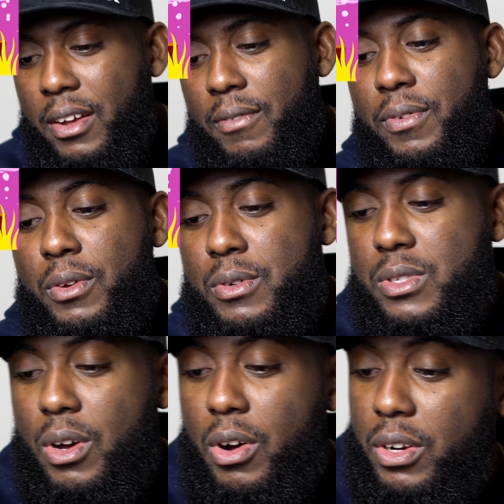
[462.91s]

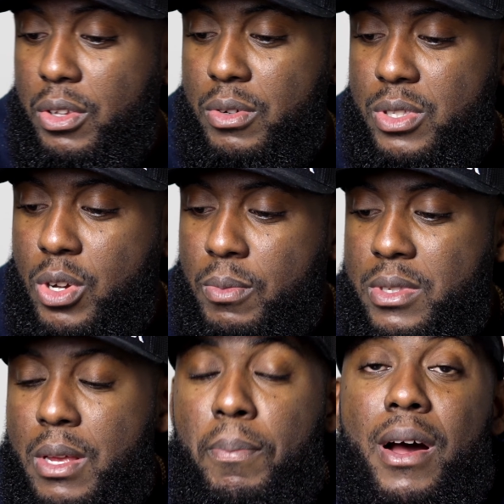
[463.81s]
views on YouTube,
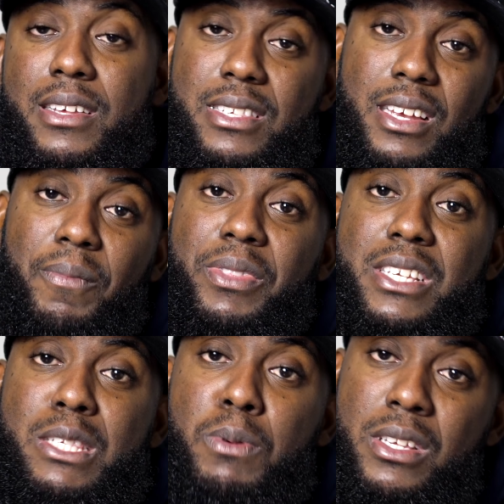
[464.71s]
surpassing
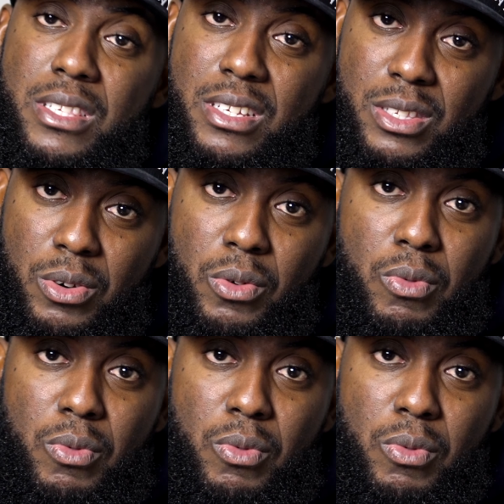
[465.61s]
Despacito,